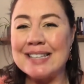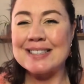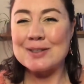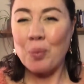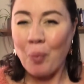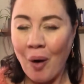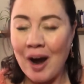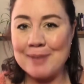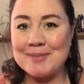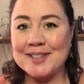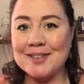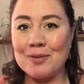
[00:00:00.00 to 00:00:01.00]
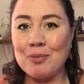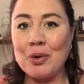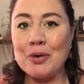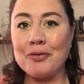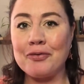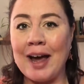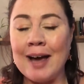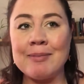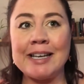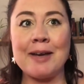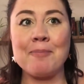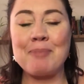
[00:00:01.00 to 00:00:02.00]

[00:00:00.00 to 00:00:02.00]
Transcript: swipes at the royal family, and